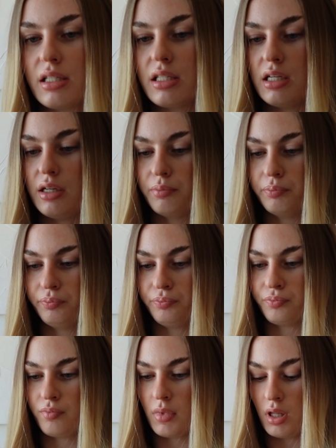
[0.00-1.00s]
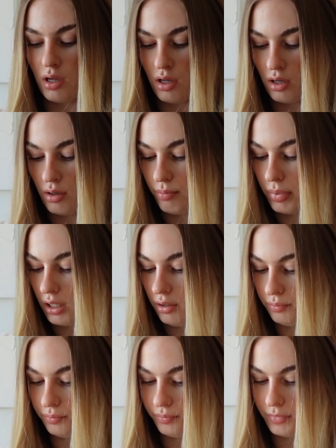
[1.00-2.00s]
see,
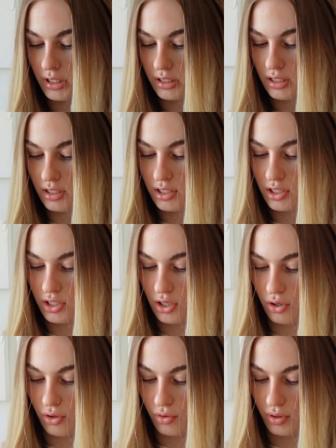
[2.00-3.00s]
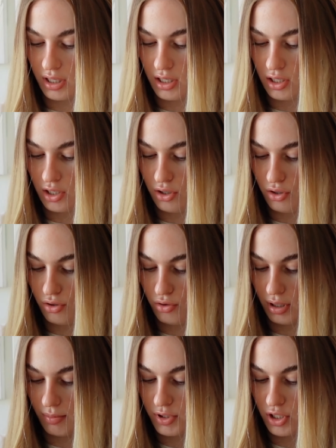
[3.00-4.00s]
but this is so cute.
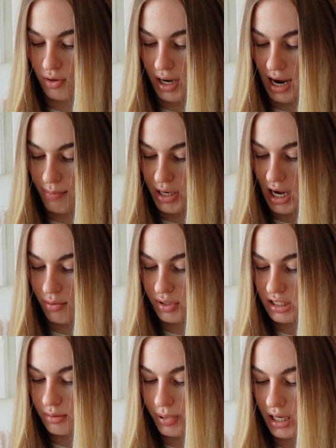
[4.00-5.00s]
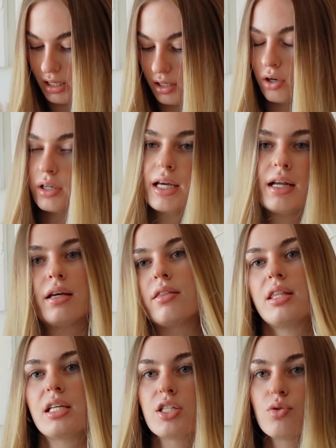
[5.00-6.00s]
I'm so happy. I was debating on getting
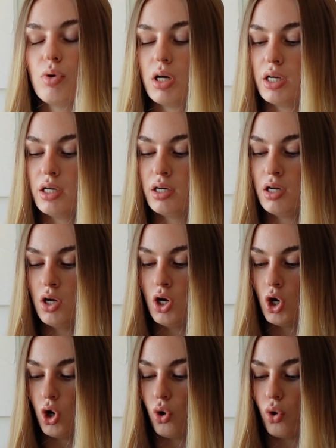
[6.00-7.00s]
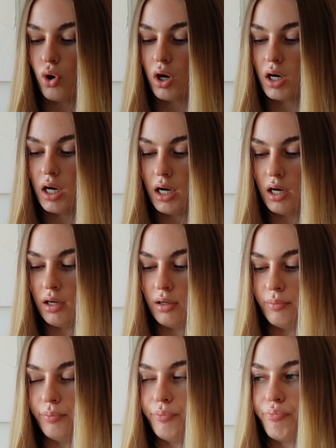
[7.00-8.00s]
this one or
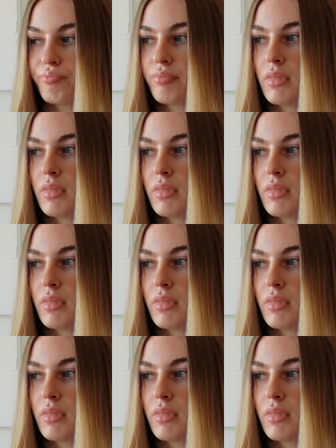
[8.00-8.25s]
it